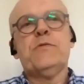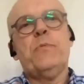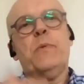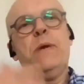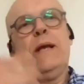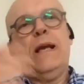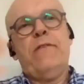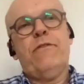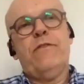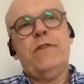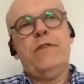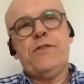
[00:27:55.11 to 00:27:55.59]

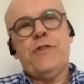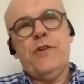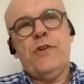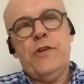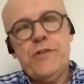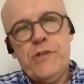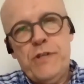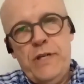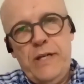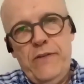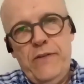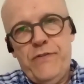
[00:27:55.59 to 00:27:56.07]
We have
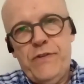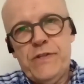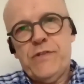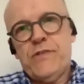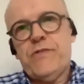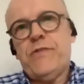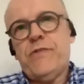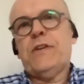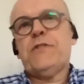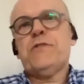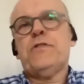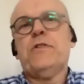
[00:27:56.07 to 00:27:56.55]
research
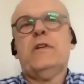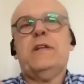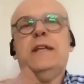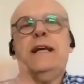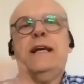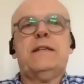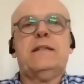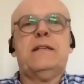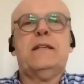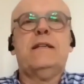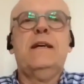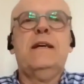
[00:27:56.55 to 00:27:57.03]
infrastructure
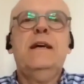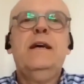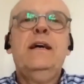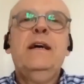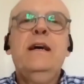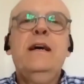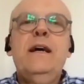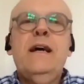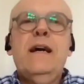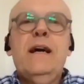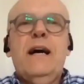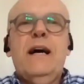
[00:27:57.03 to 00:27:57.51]

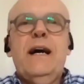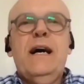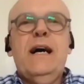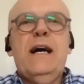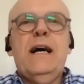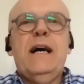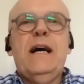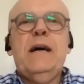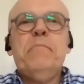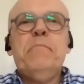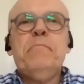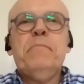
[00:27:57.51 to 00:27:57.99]

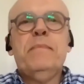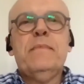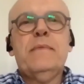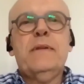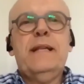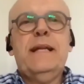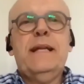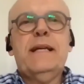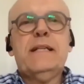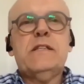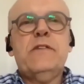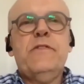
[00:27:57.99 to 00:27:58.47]

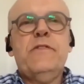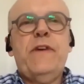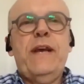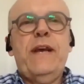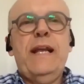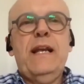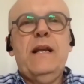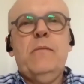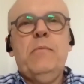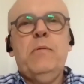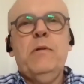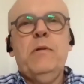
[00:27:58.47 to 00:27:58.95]
that's
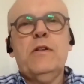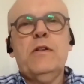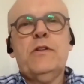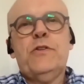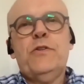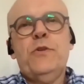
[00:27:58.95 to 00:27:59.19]
available